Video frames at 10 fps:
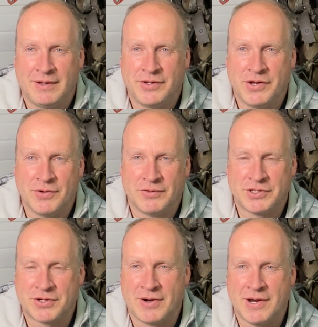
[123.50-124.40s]
Don't
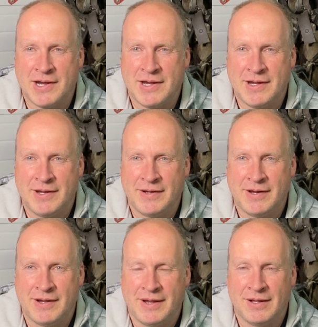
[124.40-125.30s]
try and
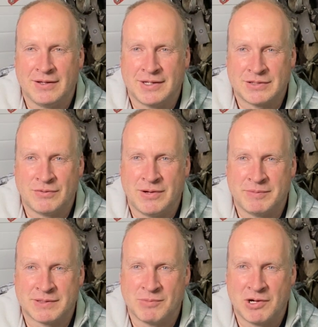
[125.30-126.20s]
LS swap a
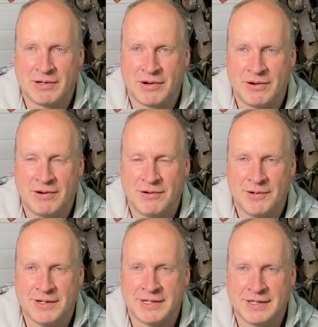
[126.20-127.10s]
smart car or
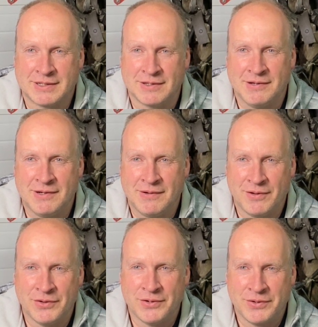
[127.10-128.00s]
a Tesla,
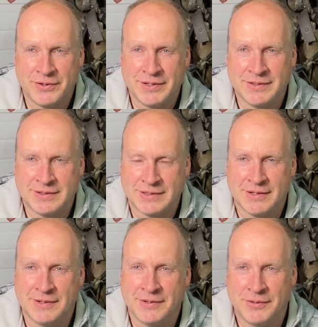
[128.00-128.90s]
although there is
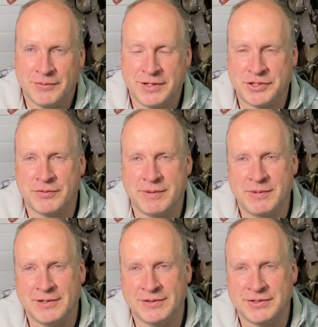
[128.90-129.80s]
Rich
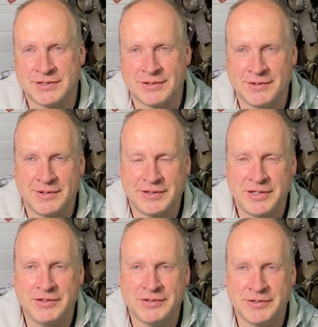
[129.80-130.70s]
Rebuilds on
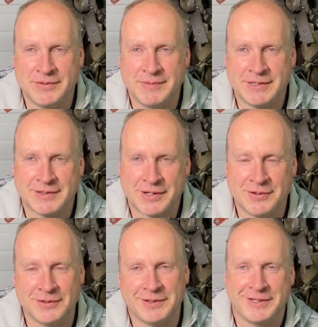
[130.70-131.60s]
YouTube is
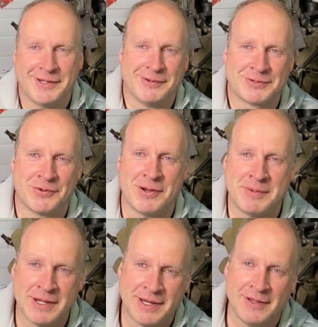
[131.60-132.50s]
currently
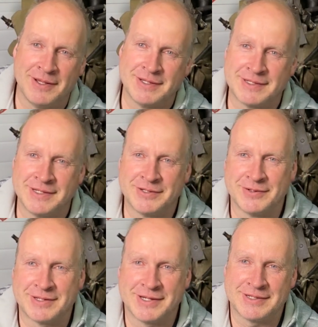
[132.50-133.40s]
swapping an LS into a
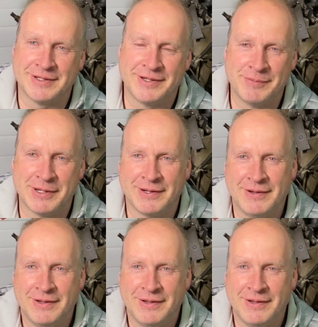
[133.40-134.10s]
Tesla, but